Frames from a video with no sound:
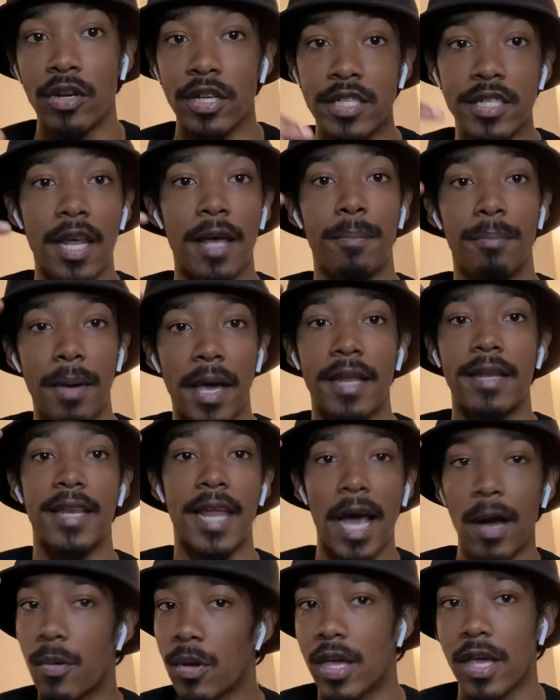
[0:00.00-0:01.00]
It's like, bet,
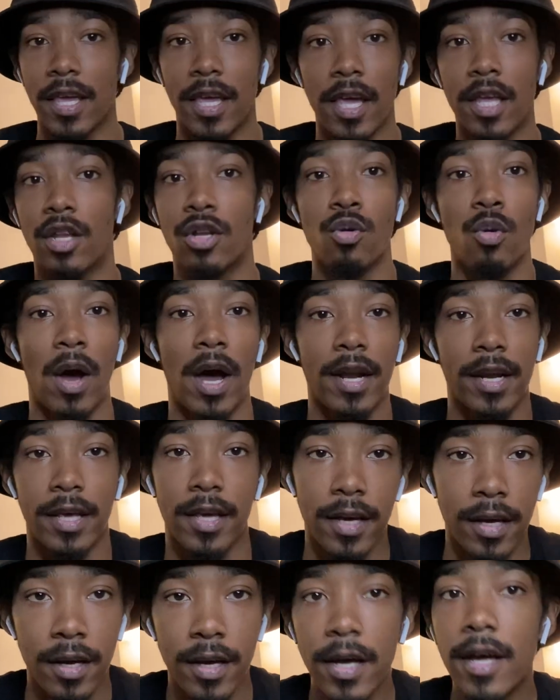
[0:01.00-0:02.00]
now we can kick you out of
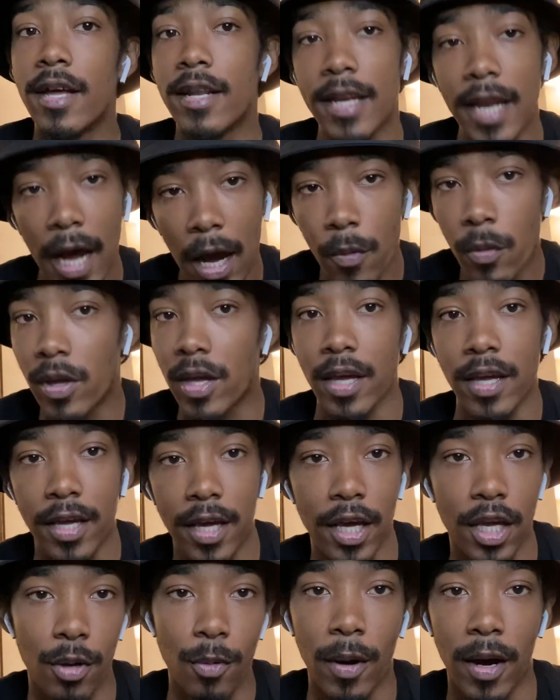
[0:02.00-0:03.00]
here. Now we can
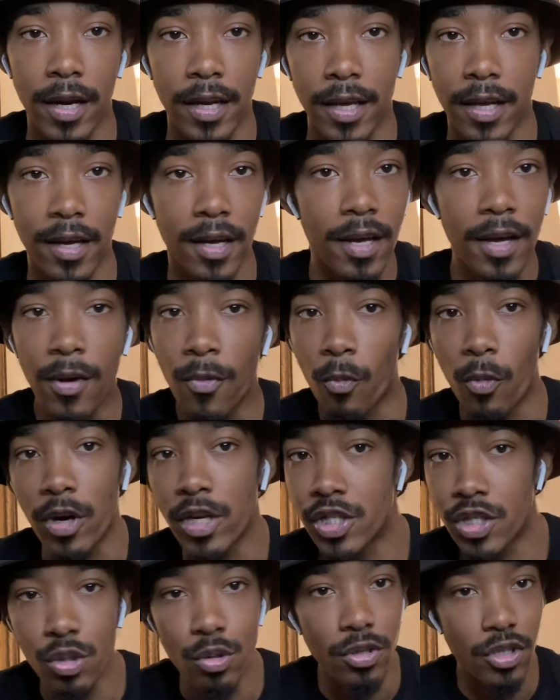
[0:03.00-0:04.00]
kick you out of here.
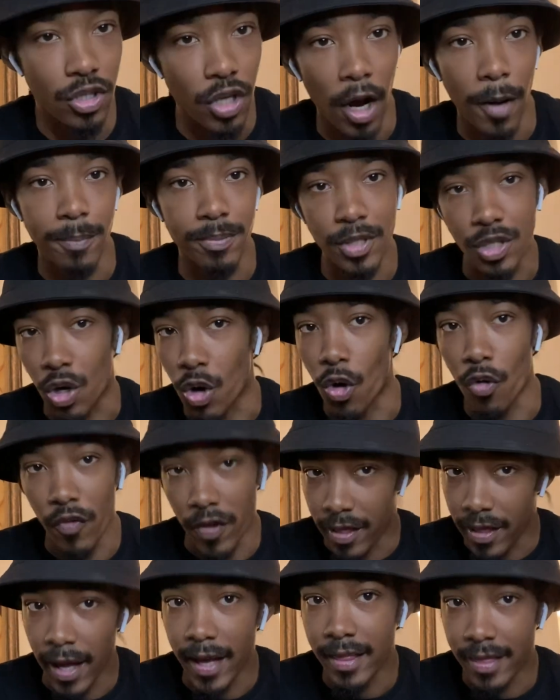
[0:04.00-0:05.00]
Once you stop
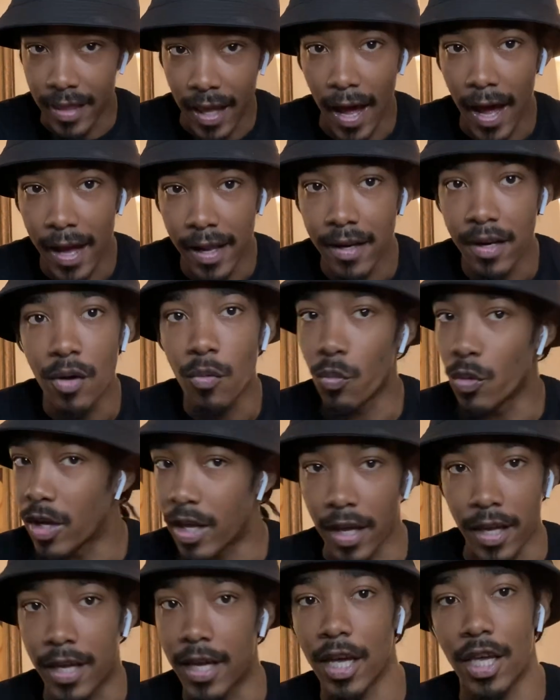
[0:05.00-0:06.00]
scoring like that, we
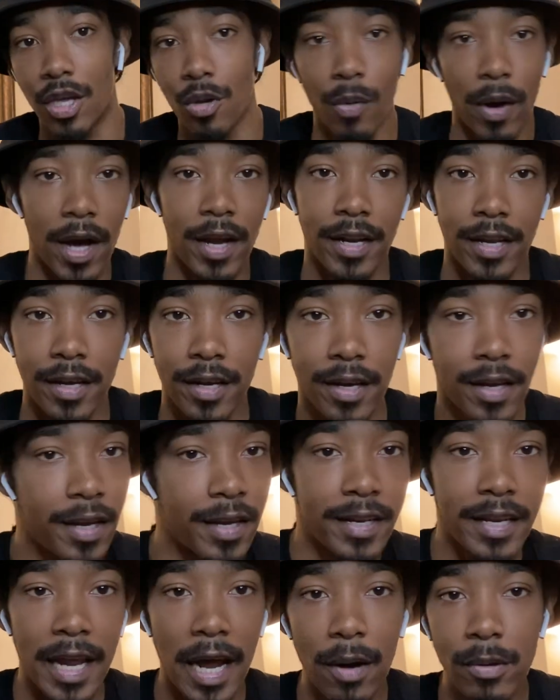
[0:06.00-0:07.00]
can kick you out of here.
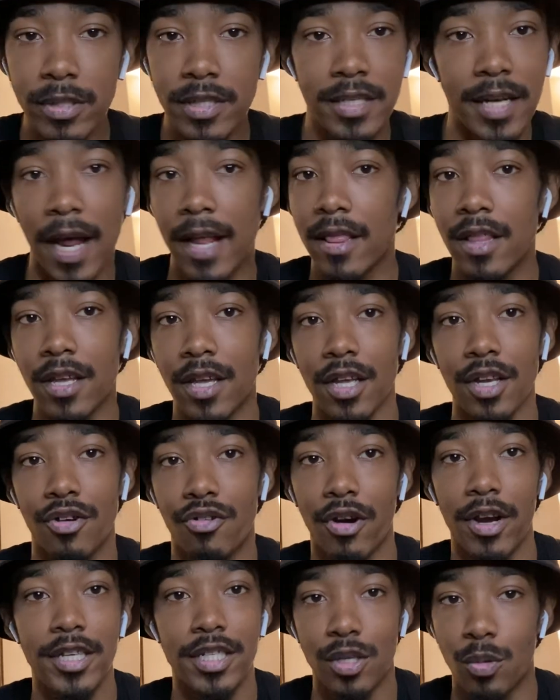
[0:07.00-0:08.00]
Now it's not looking
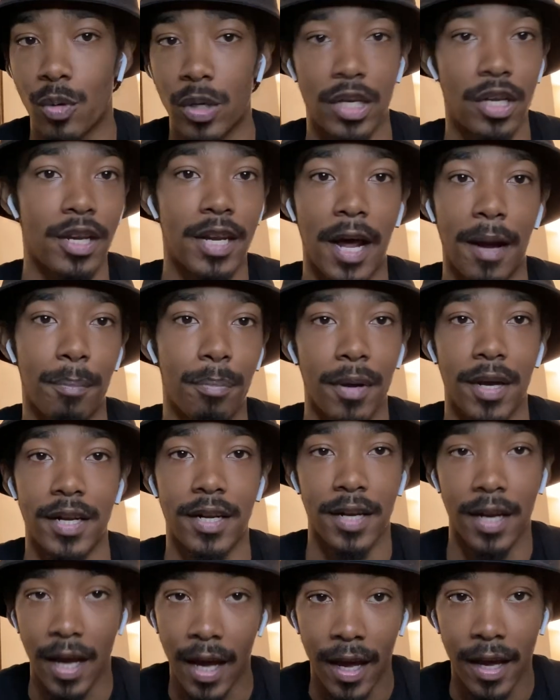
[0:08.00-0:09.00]
crazy when you're not playing
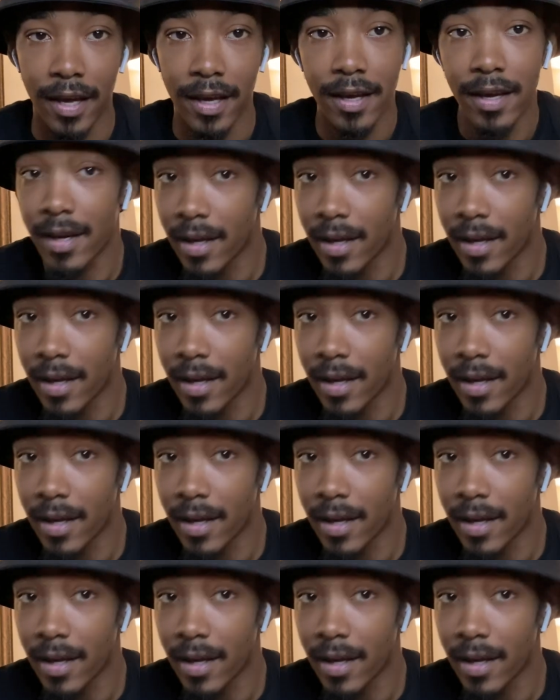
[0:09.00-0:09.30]
in the A.